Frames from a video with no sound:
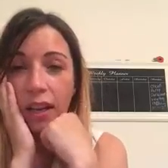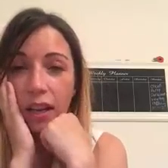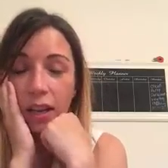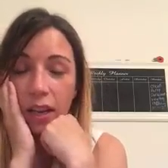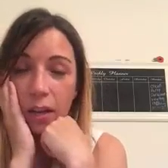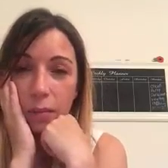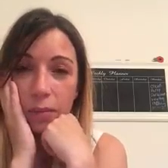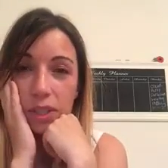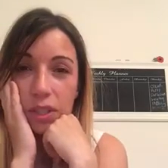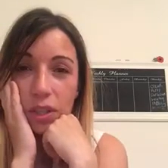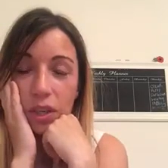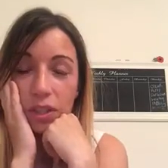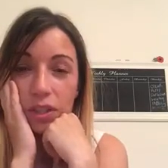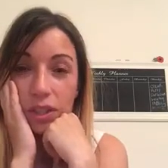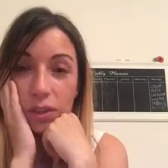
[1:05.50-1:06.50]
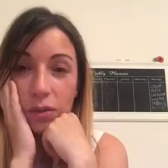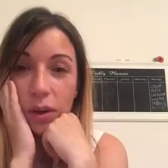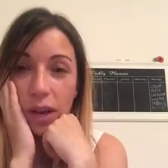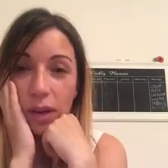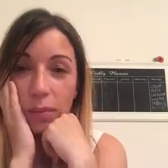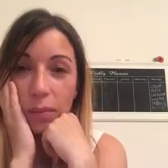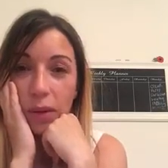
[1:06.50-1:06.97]
It's cost us
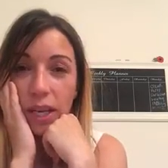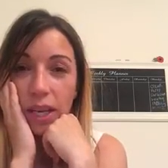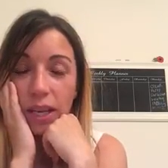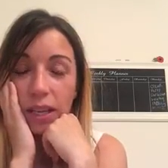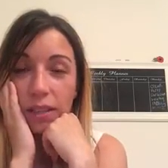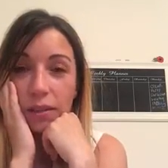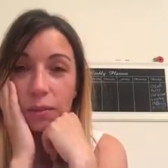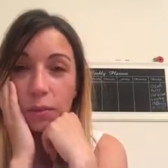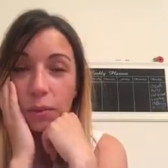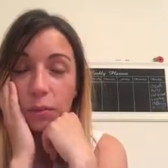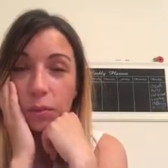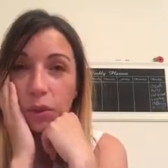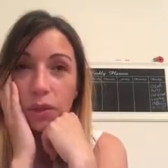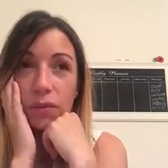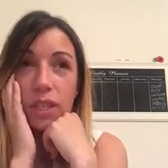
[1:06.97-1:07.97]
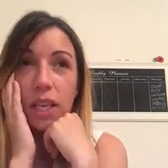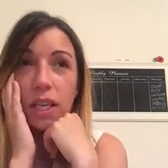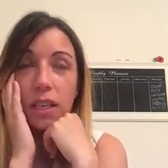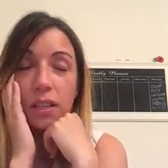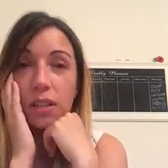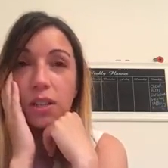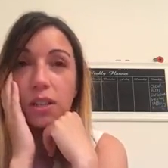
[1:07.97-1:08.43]
quite a bit and would have
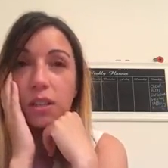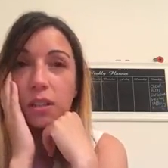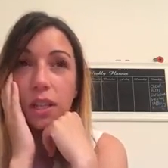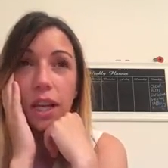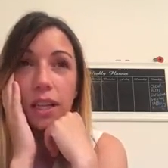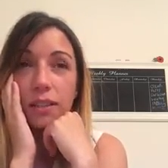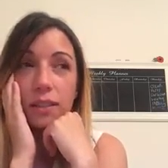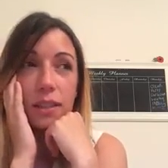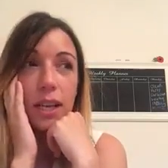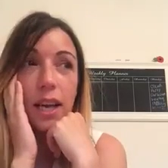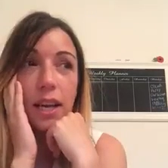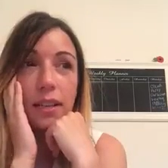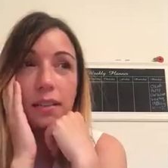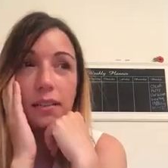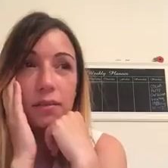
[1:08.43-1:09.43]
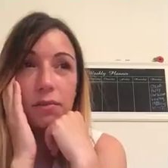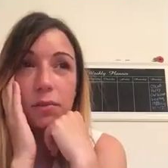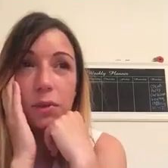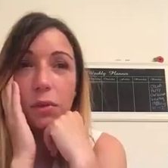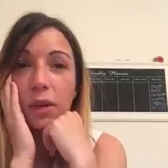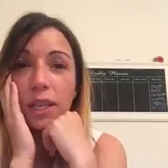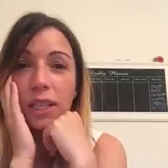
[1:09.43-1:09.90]
taken us like 10,
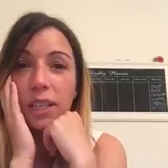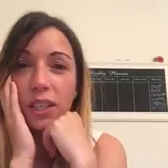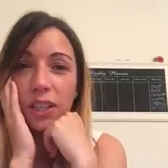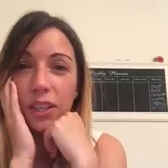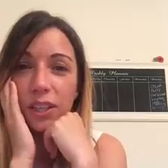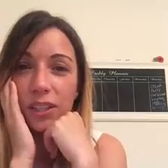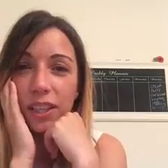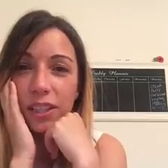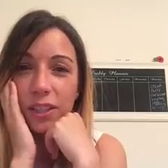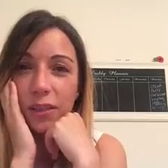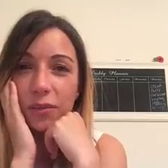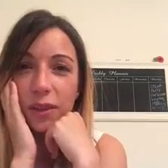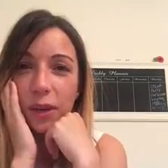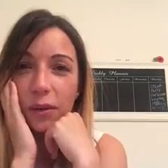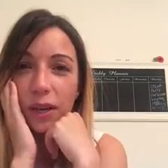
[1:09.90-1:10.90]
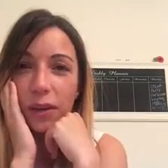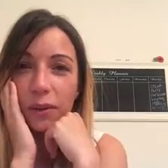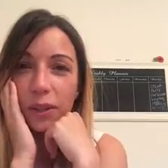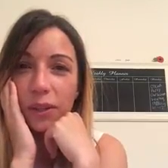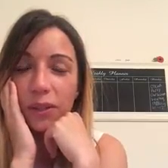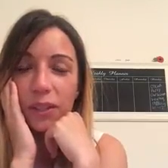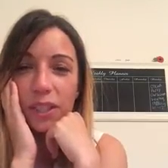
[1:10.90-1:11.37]
20 years, I don't know how
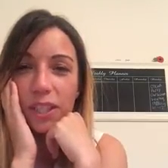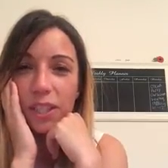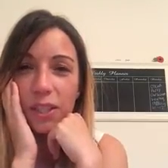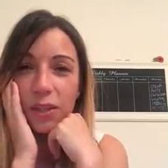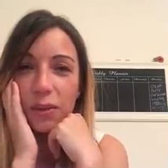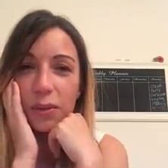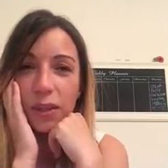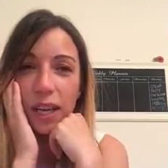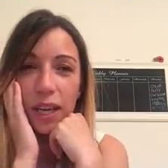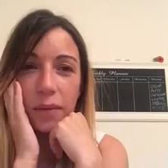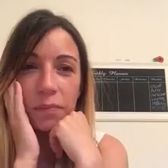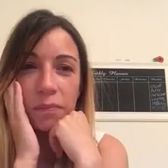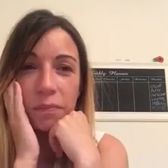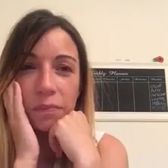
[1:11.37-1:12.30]
long to do that.